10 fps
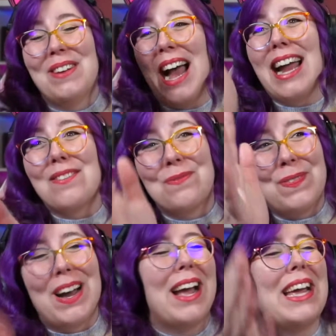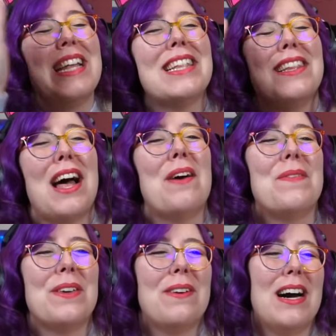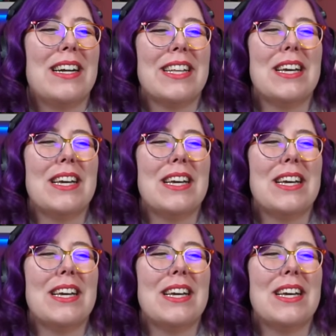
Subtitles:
I fucking love you, honey,